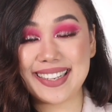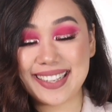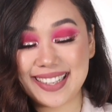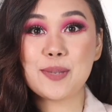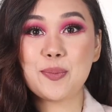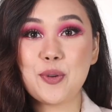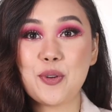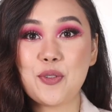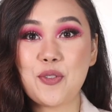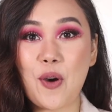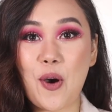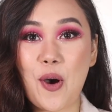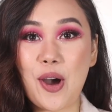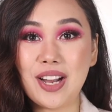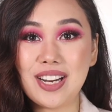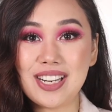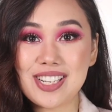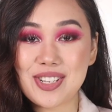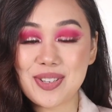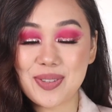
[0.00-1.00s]
Let's move
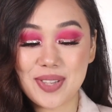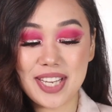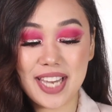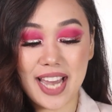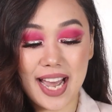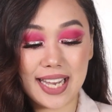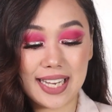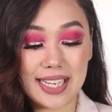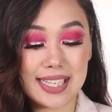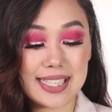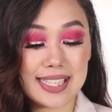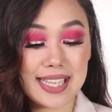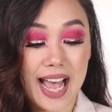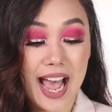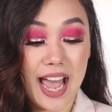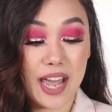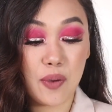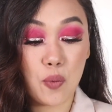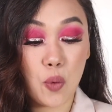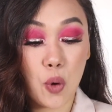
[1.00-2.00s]
on to the eyes.
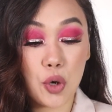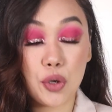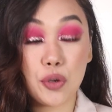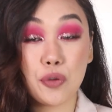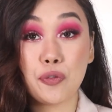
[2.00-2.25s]
I want